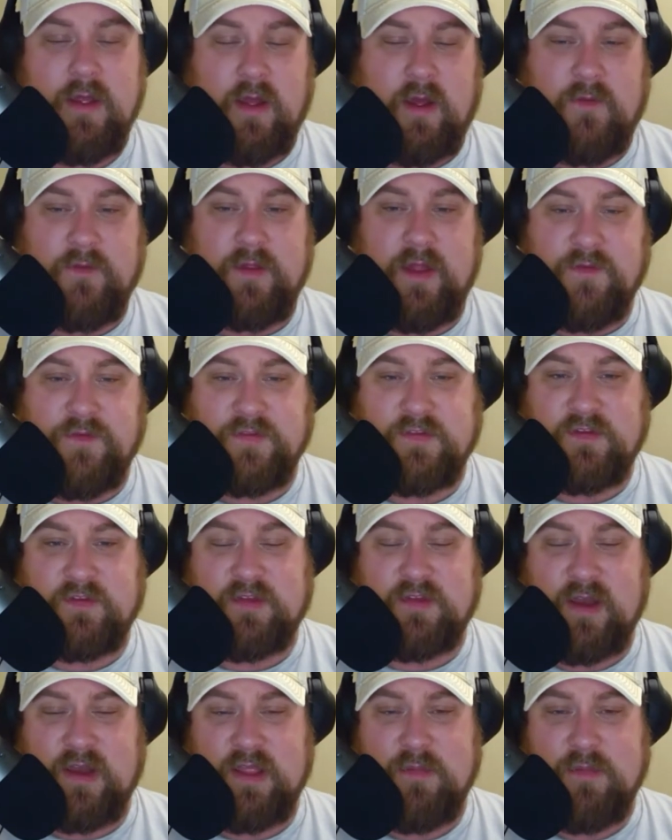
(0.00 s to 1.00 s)
on the offensive
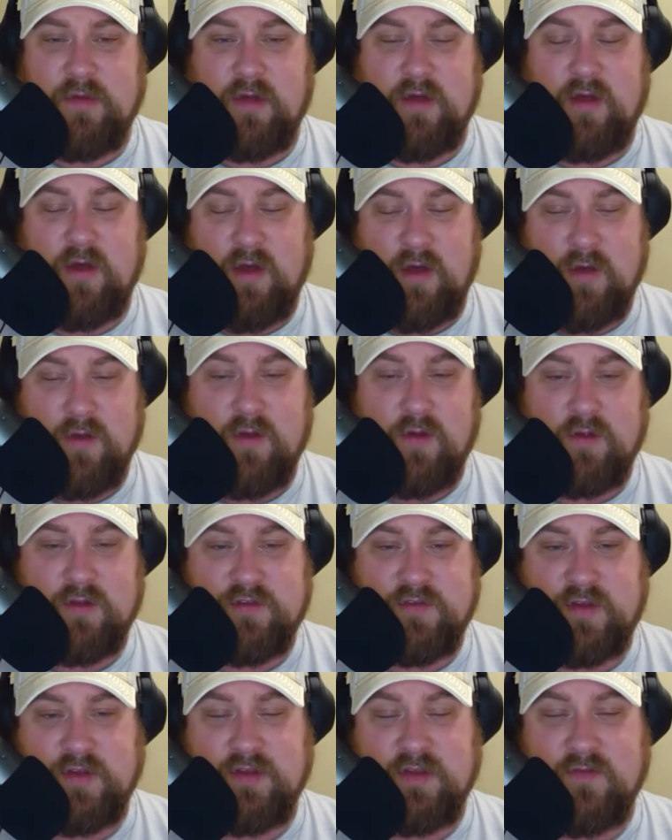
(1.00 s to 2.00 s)
side of the ball all Colts
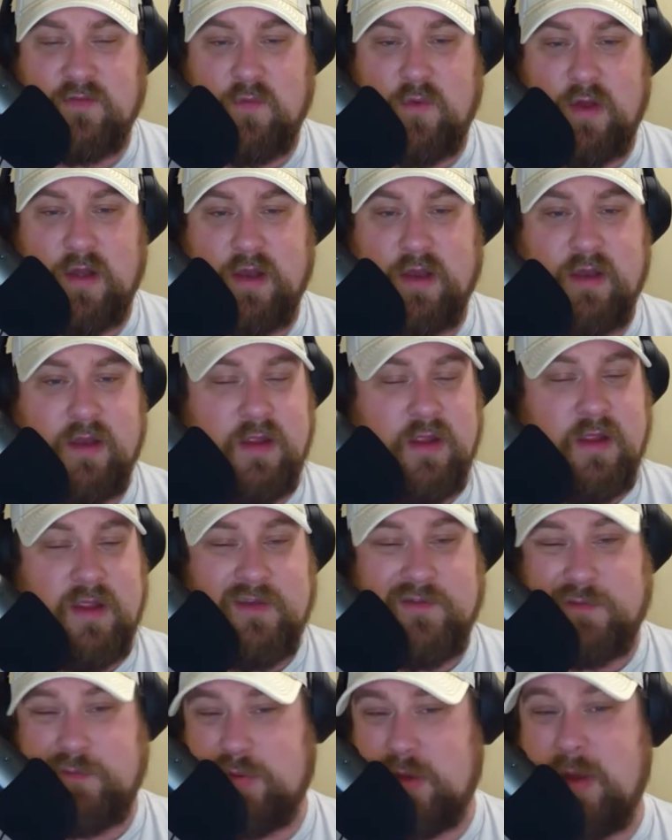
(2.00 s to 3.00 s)
fans have wanted
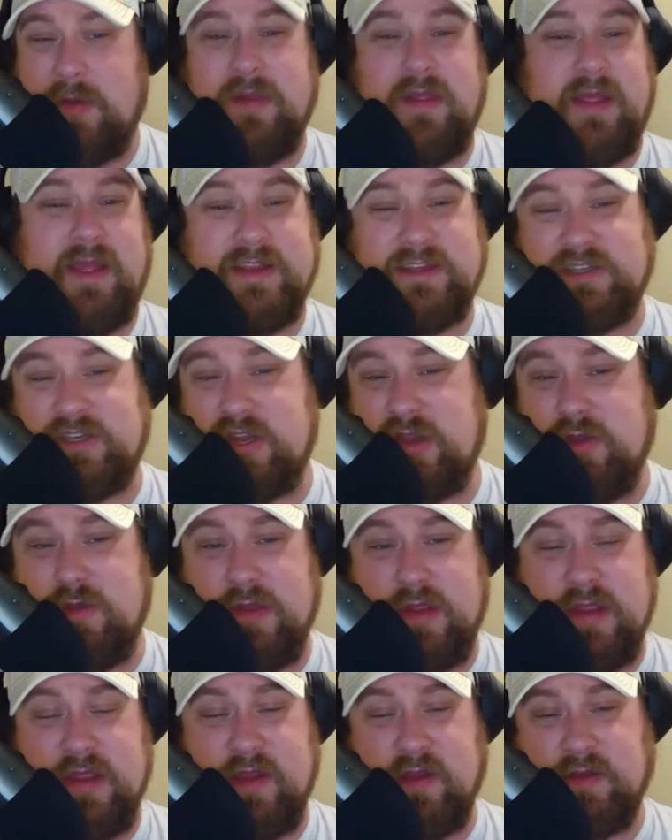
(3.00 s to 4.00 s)
for probably the last 2
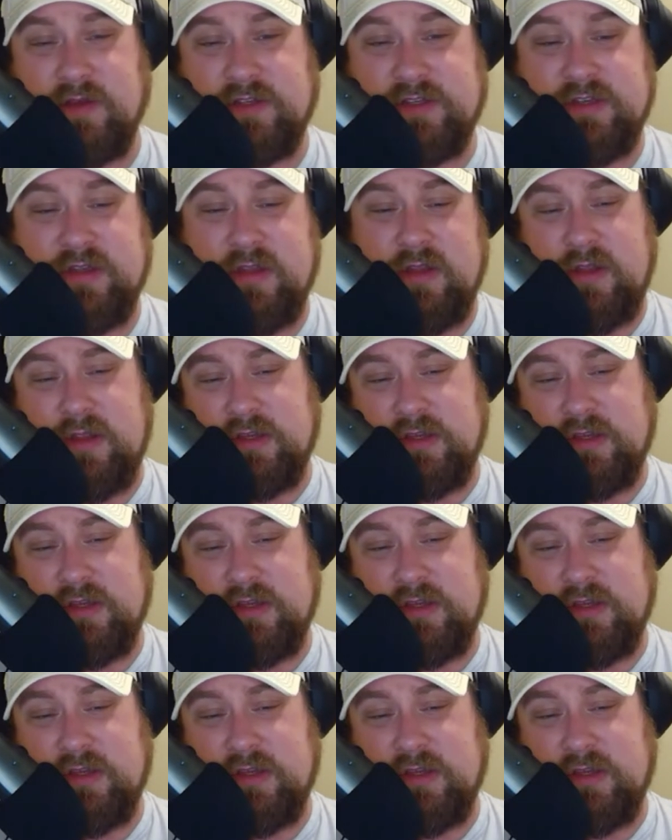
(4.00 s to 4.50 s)
years.